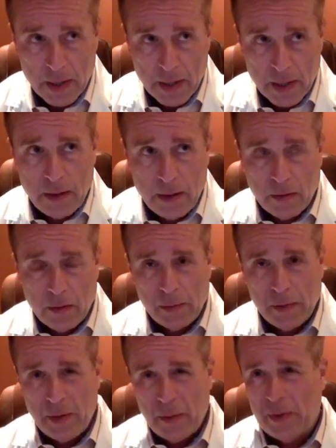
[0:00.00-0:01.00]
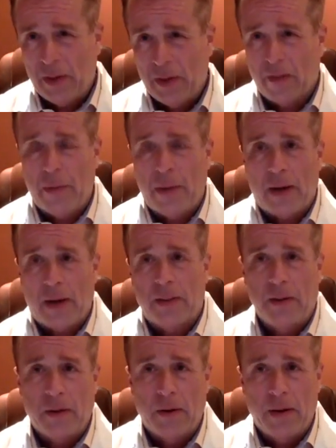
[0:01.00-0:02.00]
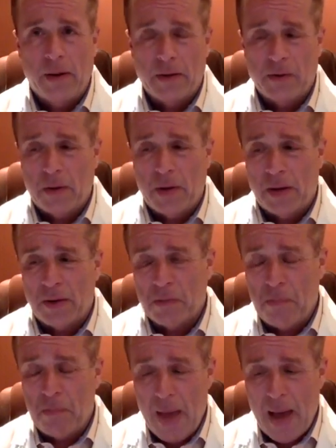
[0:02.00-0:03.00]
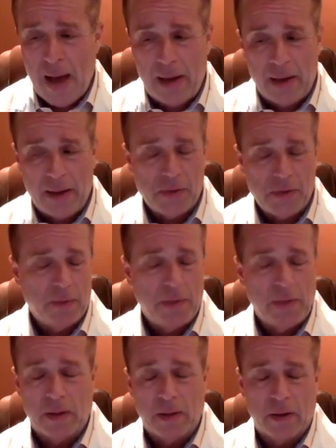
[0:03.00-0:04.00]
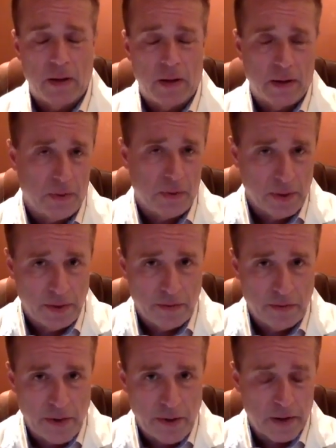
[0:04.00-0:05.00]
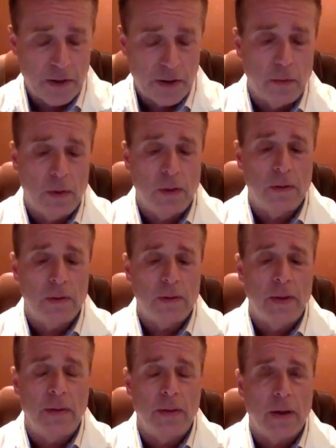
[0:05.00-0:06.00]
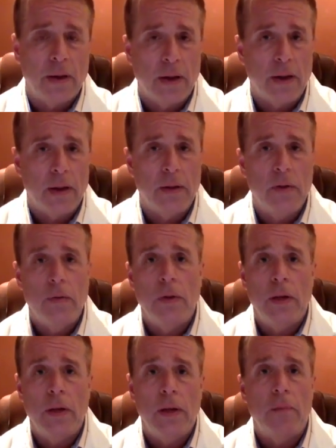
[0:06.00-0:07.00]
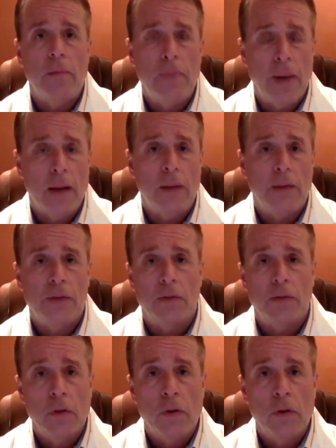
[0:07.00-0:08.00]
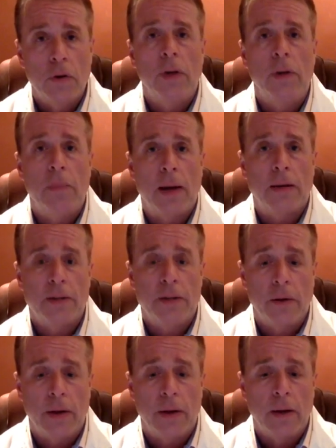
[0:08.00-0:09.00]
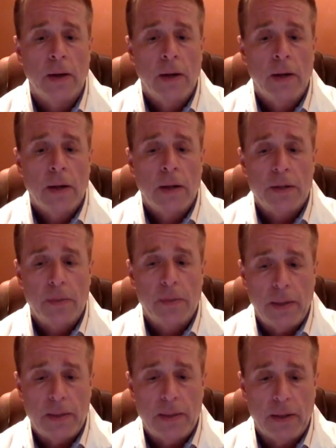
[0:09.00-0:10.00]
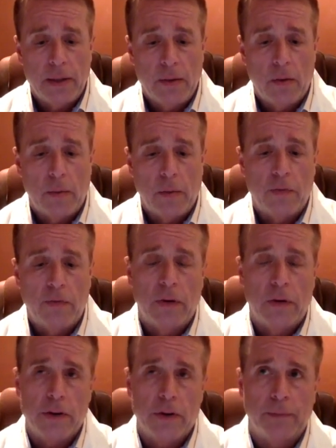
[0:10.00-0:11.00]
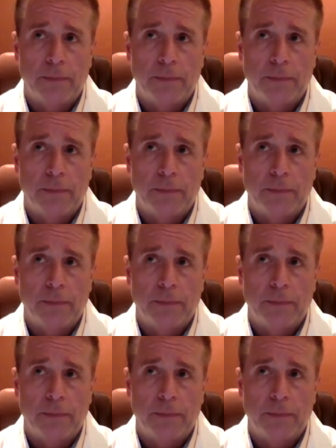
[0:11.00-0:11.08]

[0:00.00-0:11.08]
And, normally we think of bacteria as bad, as something that causes an infection. Well, in the gut, you need a balance of good and bacteria to maintain normal function.